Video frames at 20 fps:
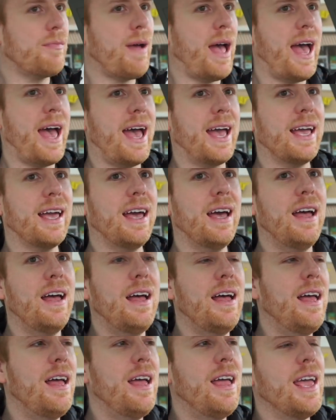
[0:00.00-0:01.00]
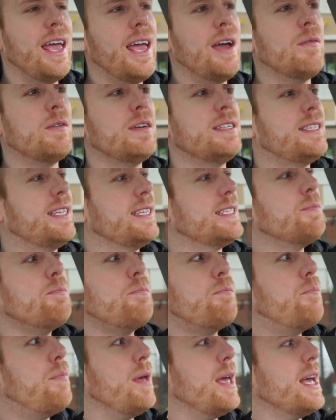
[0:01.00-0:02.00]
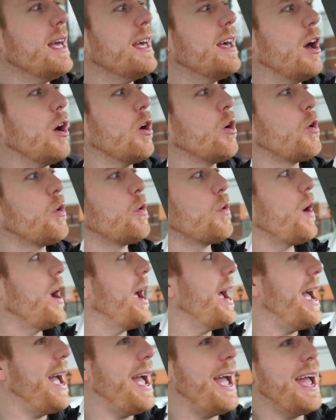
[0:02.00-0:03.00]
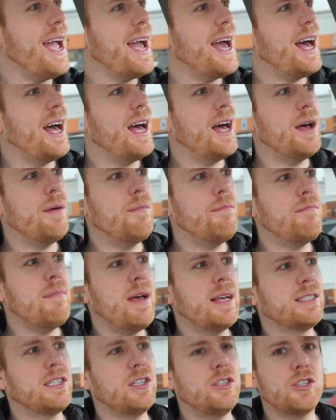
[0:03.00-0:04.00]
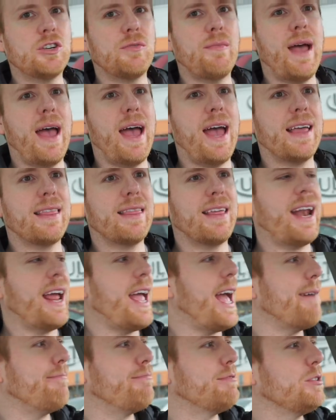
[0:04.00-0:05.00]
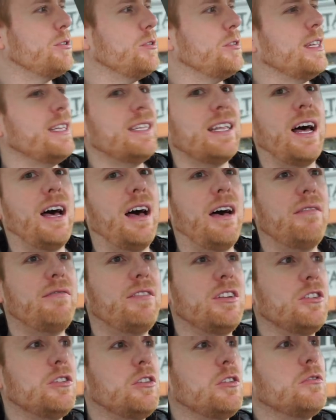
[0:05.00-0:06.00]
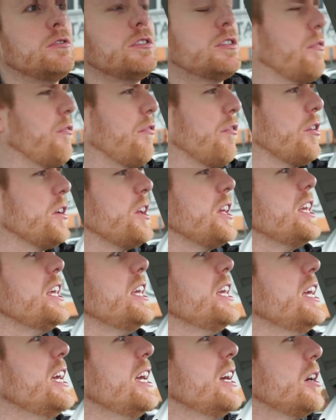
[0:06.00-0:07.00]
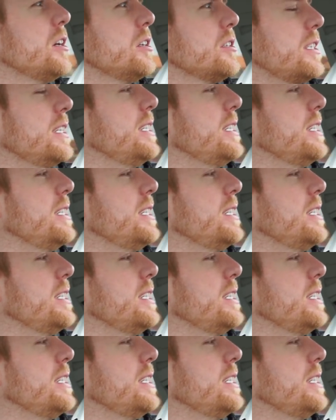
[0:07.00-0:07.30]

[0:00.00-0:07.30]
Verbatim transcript: bag. It was this big gray messenger bag that I absolutely loved, used for years